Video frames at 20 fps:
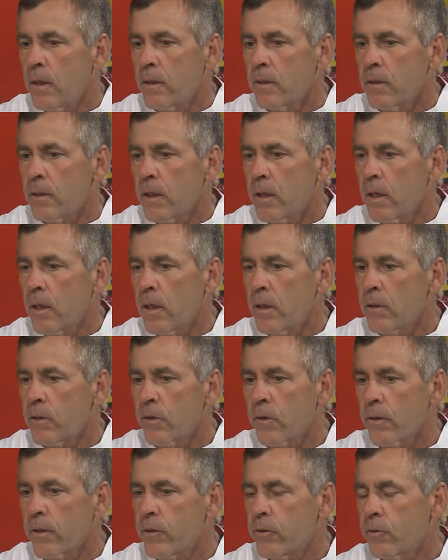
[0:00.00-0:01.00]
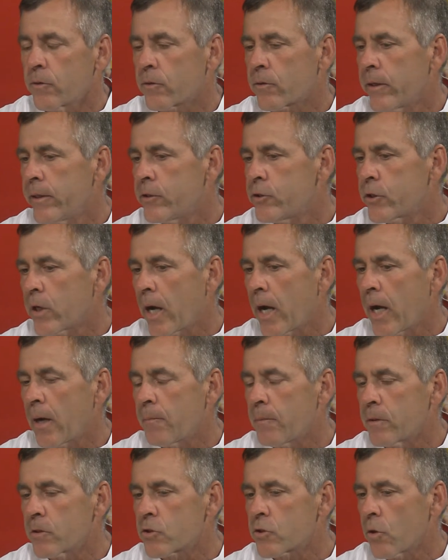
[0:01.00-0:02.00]
You know, they do a great
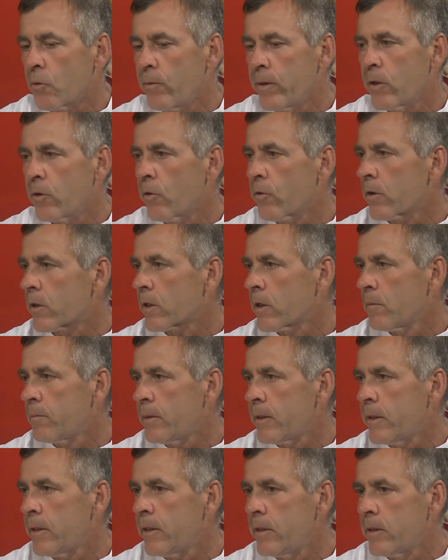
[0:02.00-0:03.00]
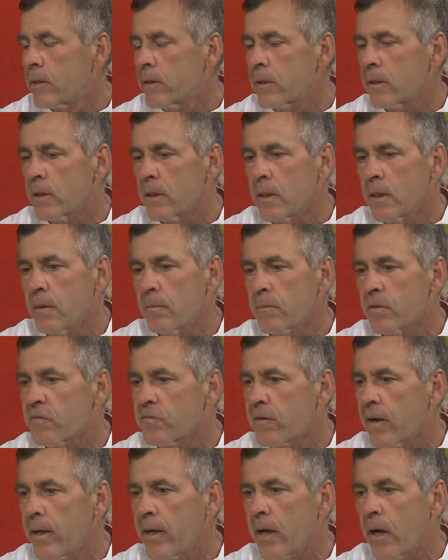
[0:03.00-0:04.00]
job. And so we know they're going to be here to
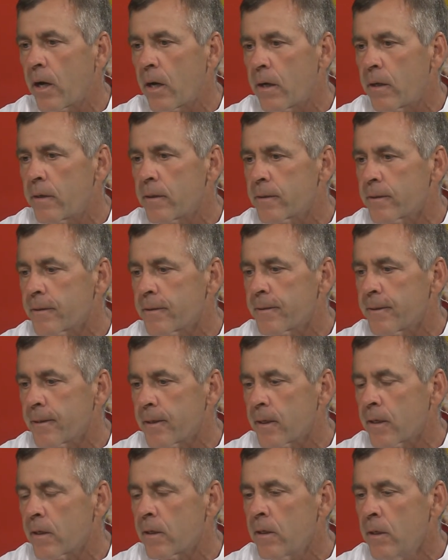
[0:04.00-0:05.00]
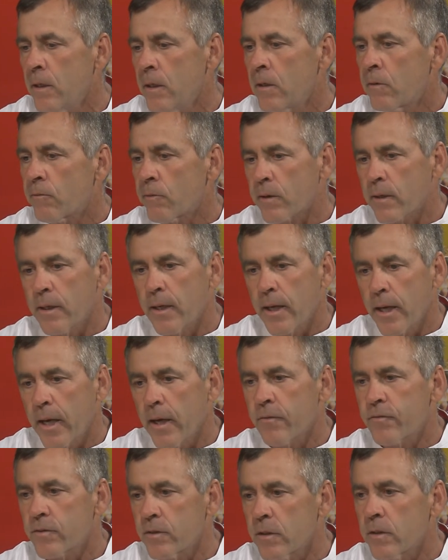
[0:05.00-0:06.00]
fight hard. And we're going to
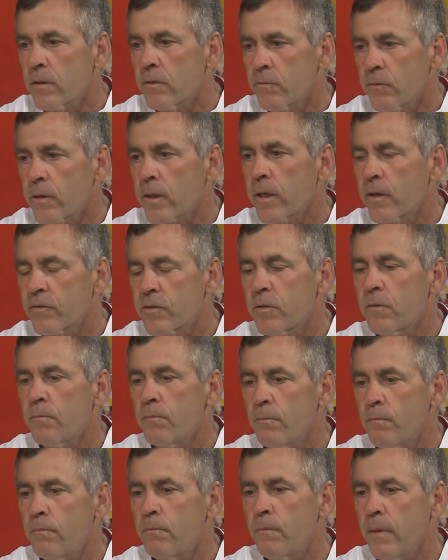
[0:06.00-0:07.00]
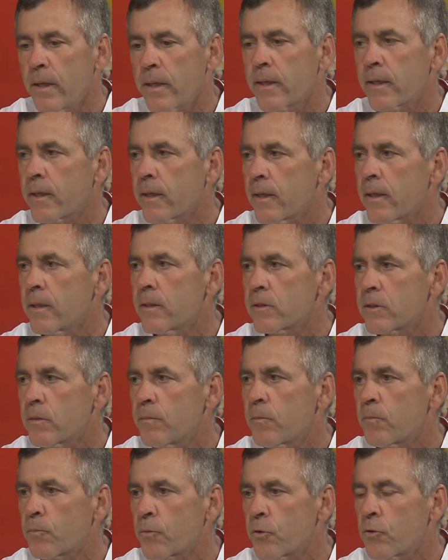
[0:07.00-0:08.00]
have to make some
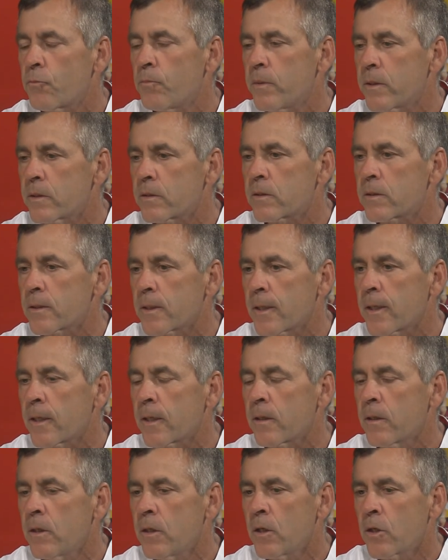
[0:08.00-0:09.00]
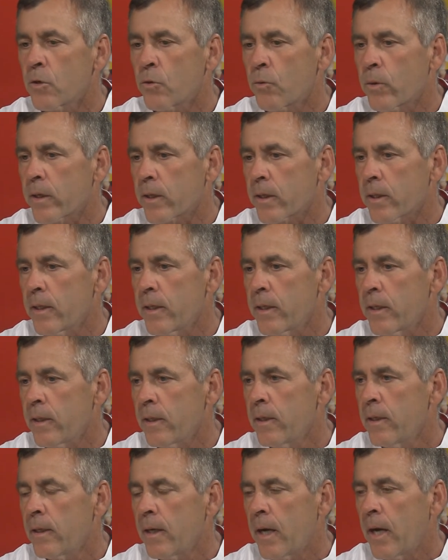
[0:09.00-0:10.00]
improvements quickly
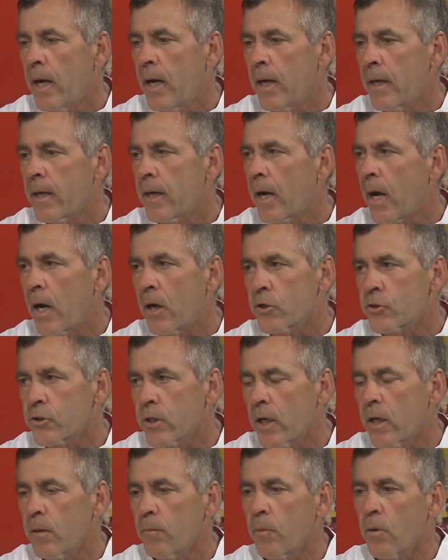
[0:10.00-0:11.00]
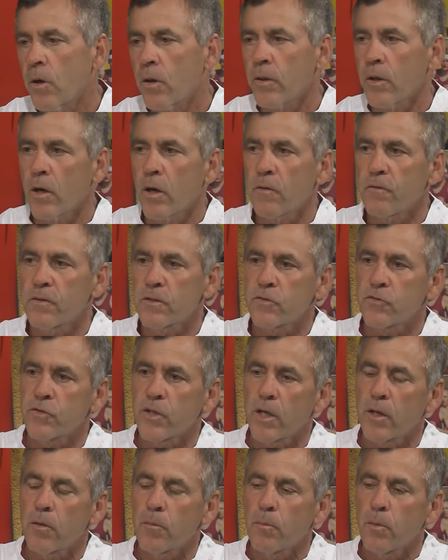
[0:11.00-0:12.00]
on our side of the ball, the offensive
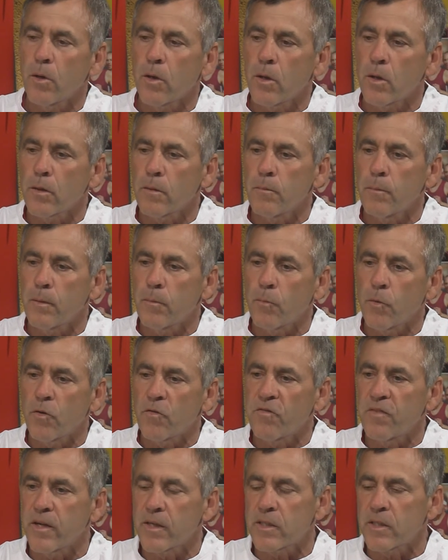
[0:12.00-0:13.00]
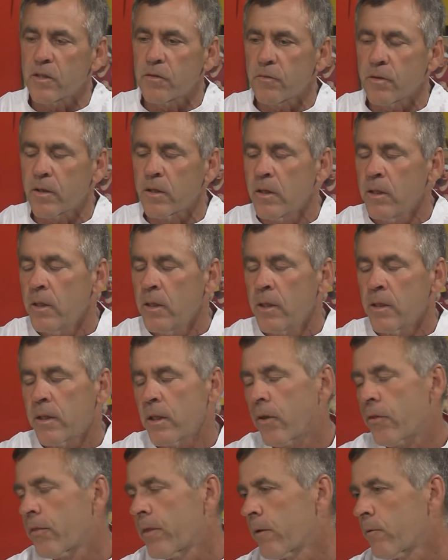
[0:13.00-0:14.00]
side of the ball, to be more effective. And
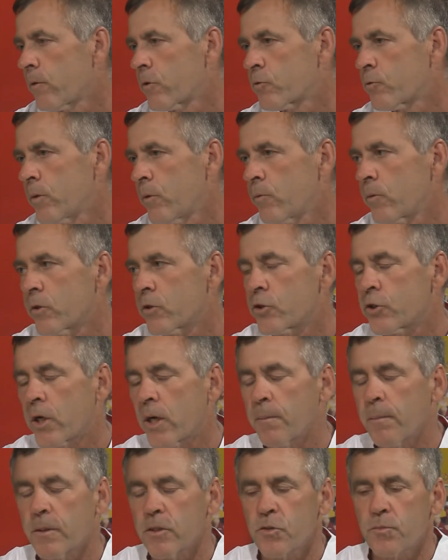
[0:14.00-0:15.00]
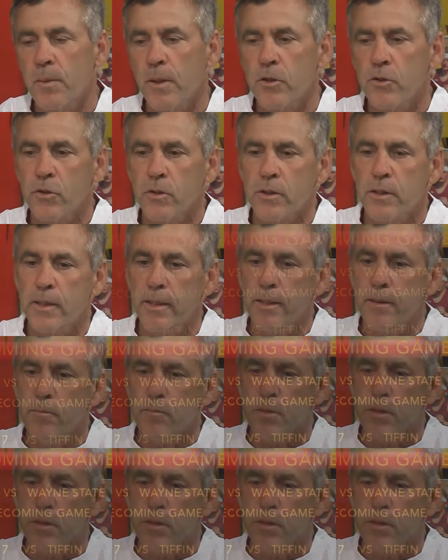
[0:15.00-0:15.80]
the other thing was we weren't sharp on special teams.